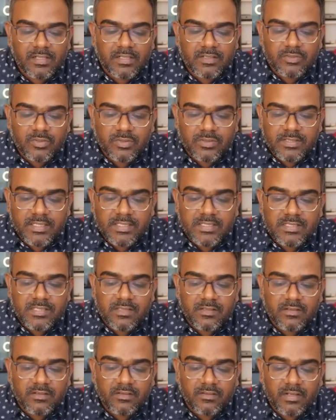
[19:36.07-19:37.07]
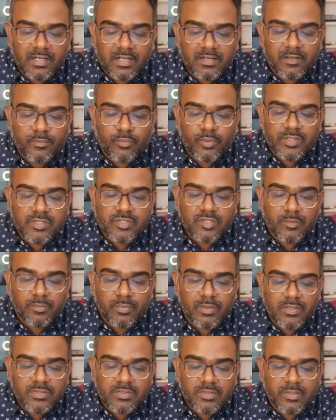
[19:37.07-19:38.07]
So 600 point stop
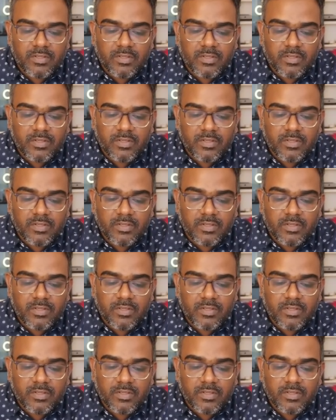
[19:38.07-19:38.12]
loss,